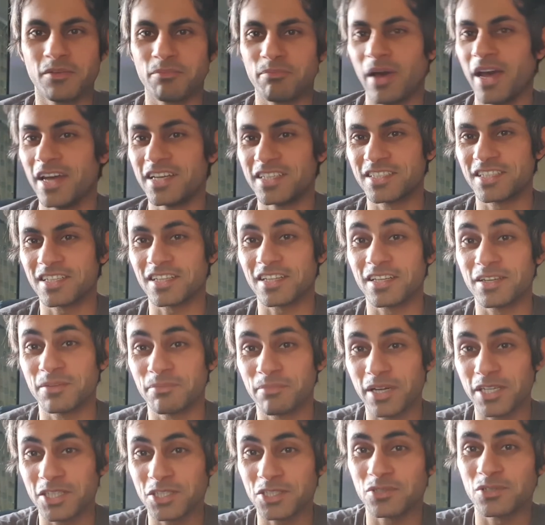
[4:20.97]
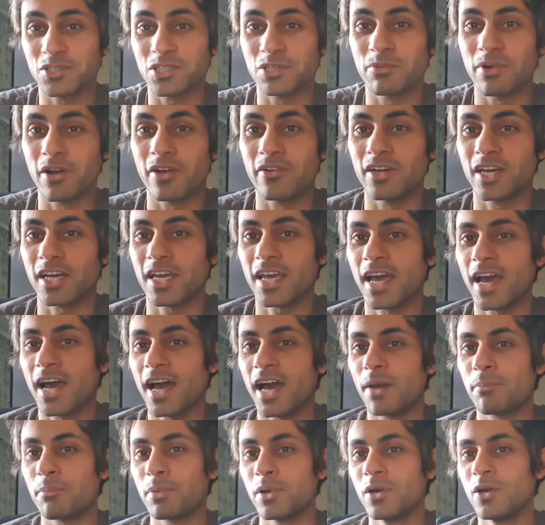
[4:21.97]
Basically, make sure you're wearing a
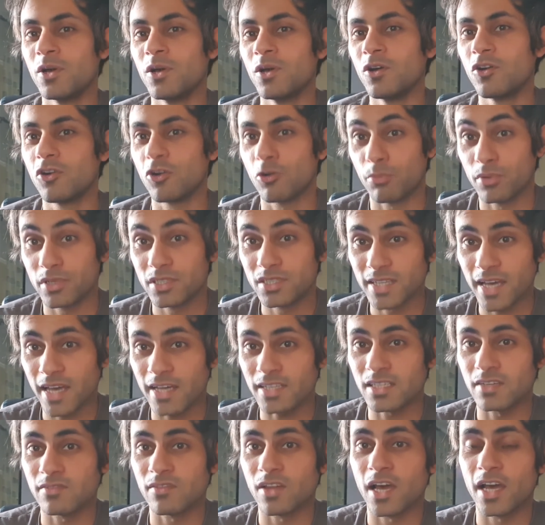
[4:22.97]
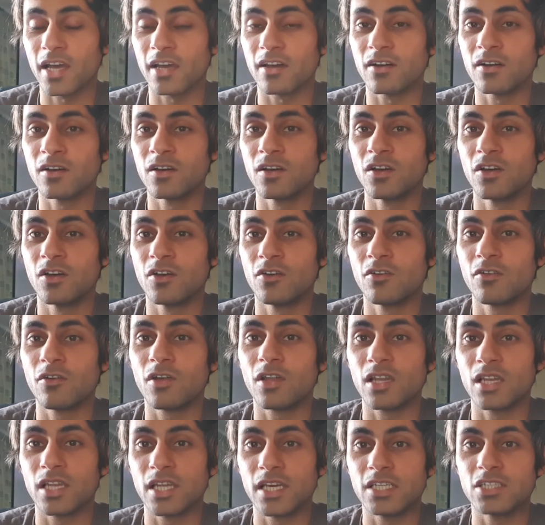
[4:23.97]
cap or protective layer at
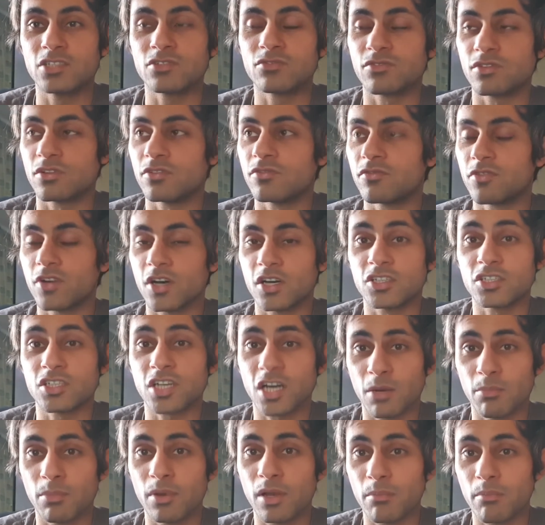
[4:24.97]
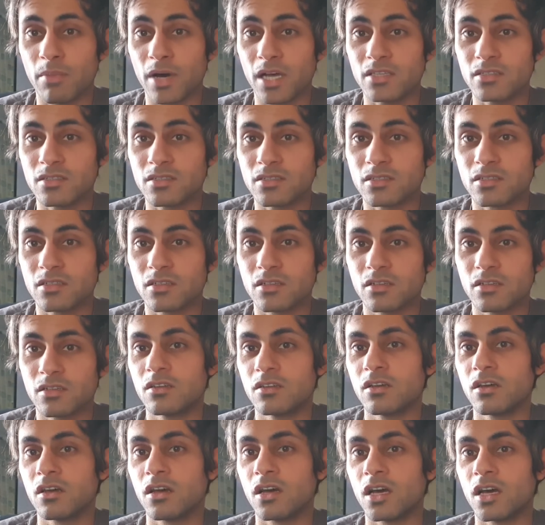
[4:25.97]
least for the first couple of months.
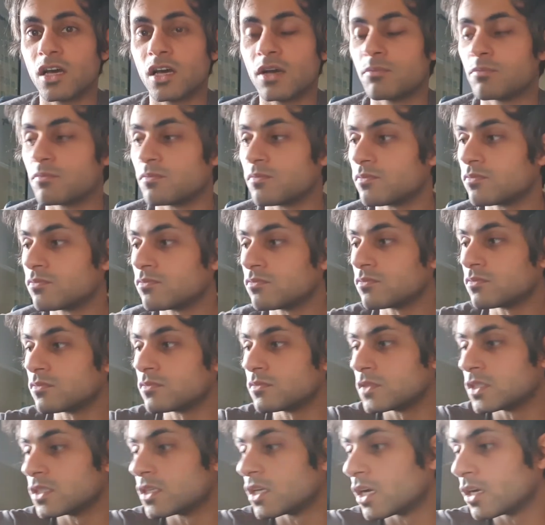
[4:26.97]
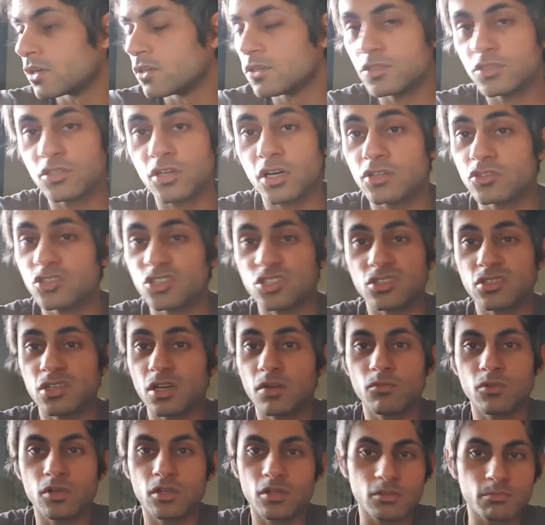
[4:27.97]
You know, you just like
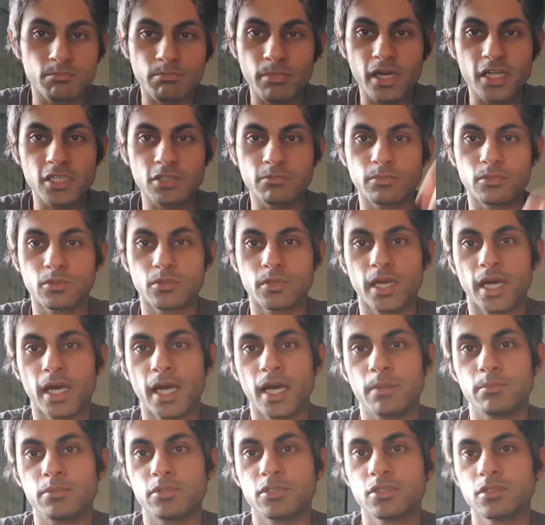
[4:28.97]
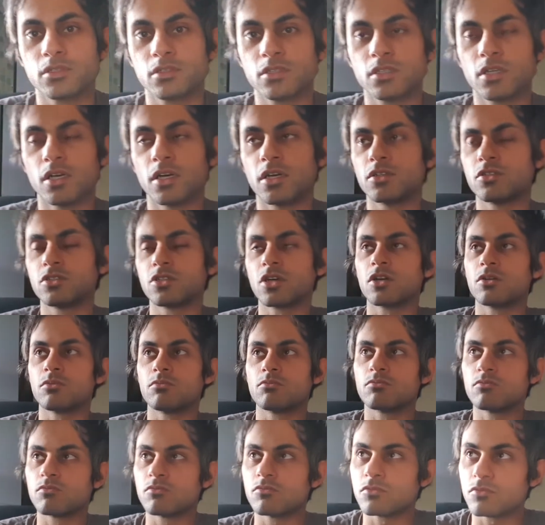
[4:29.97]
one of those baseball caps, you know, don't,
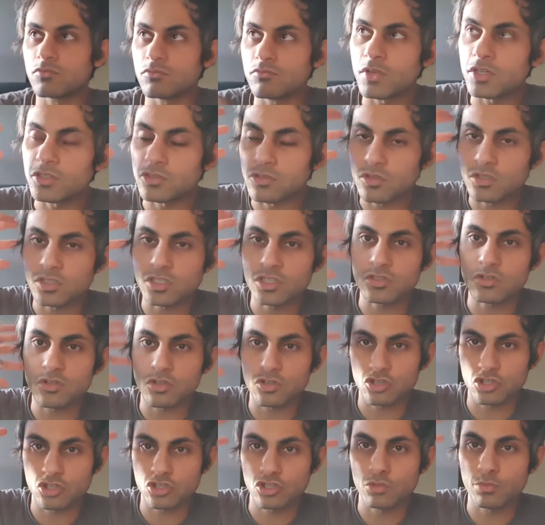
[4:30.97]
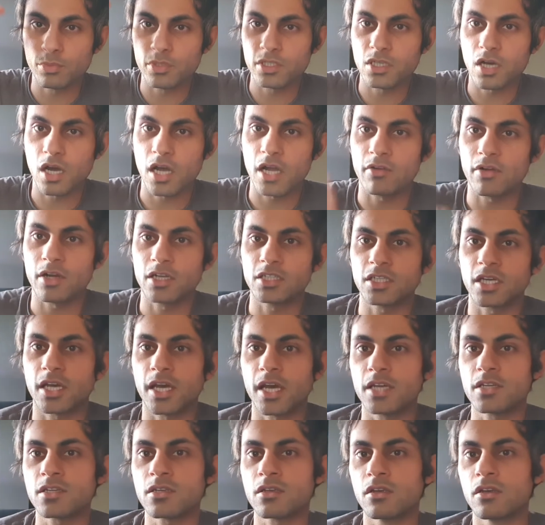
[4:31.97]
as long as it's not super tight around your
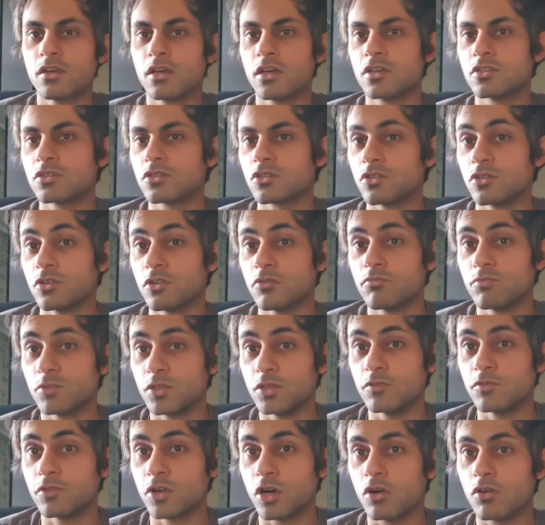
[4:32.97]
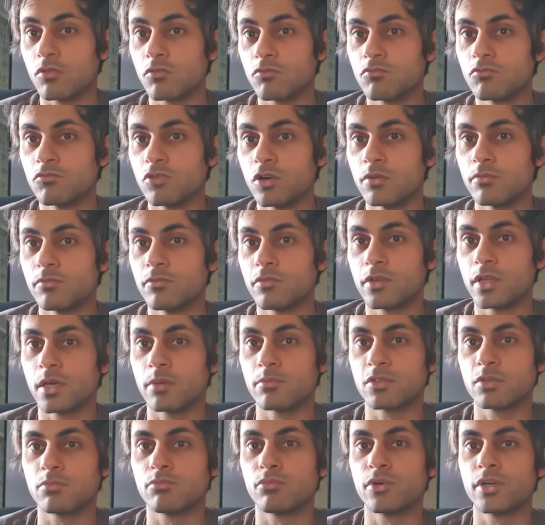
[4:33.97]
head, you've got room for them
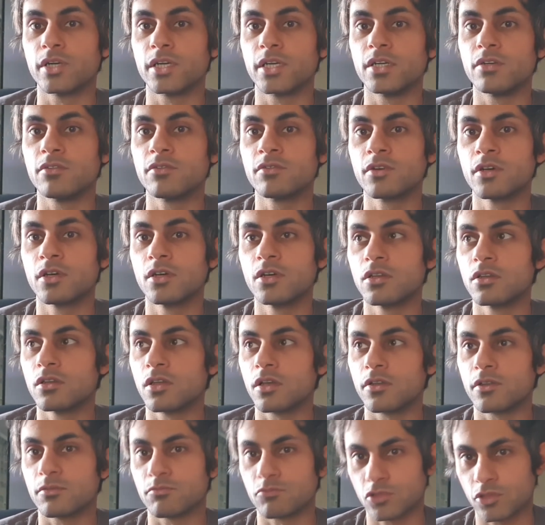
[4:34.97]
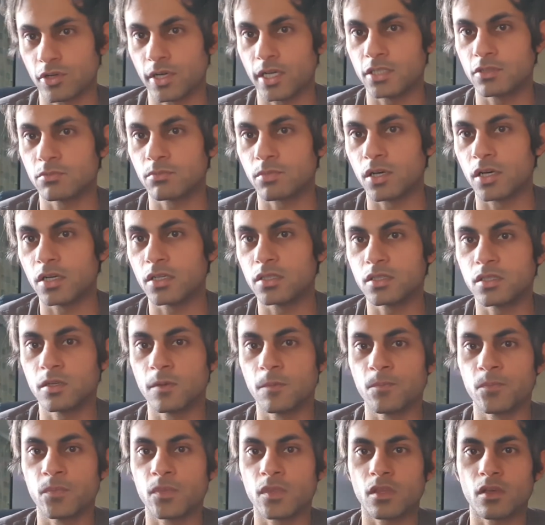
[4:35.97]
to breathe, like the transplants,
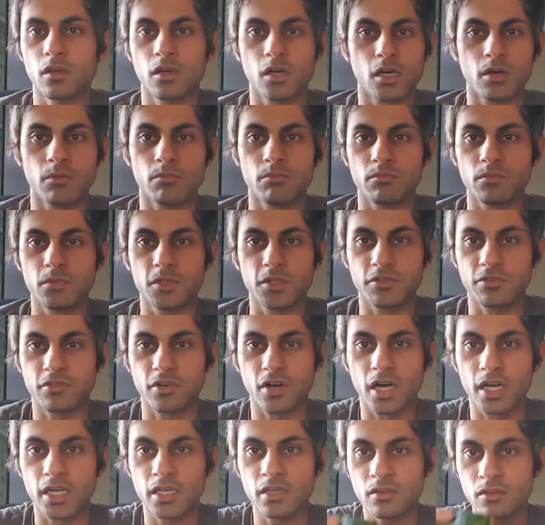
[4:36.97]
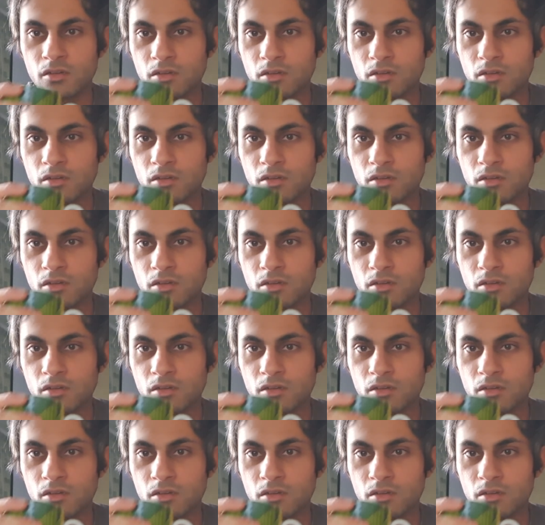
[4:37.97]
you're fine.